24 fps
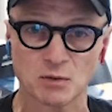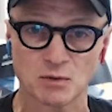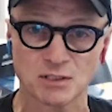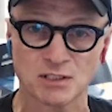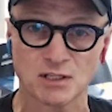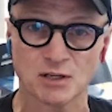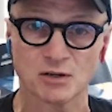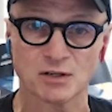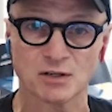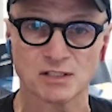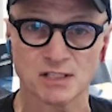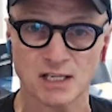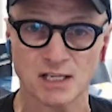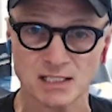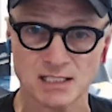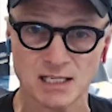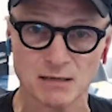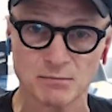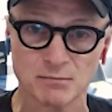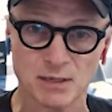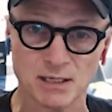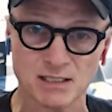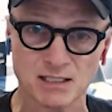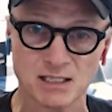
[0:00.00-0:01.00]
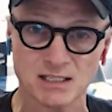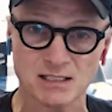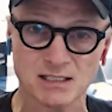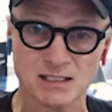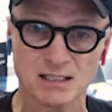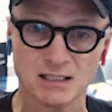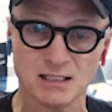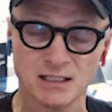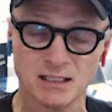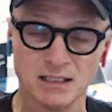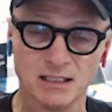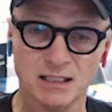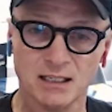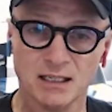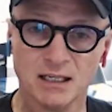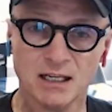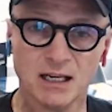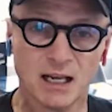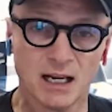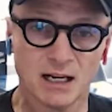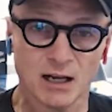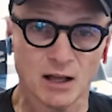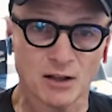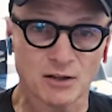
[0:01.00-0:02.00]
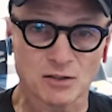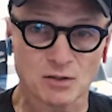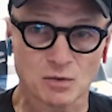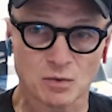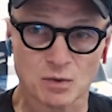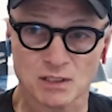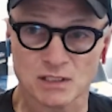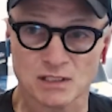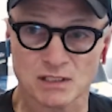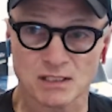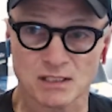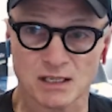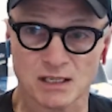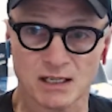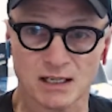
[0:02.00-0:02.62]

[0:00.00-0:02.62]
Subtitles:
their existing business, and others was